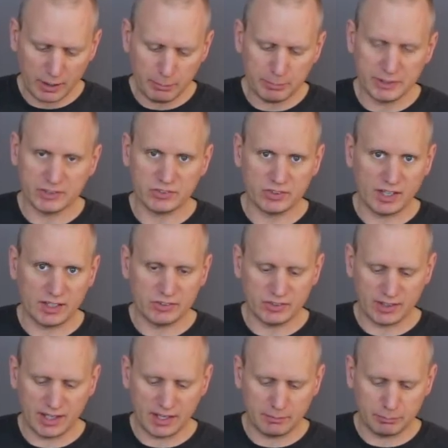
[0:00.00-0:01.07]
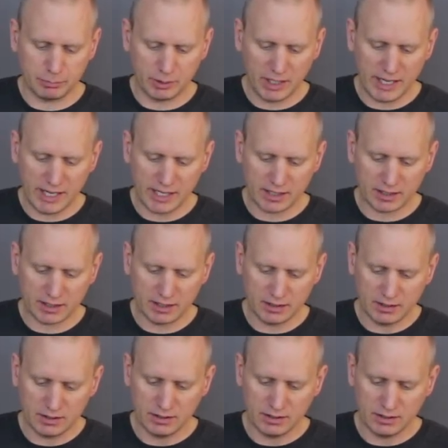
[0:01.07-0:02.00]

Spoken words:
up the size of that blank